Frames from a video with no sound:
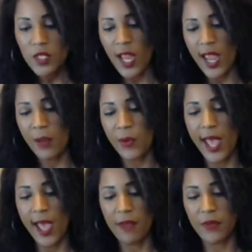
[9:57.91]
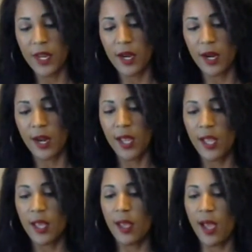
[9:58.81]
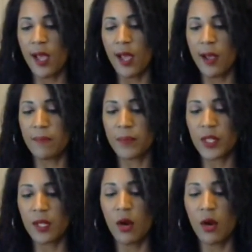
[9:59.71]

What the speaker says: And we have here an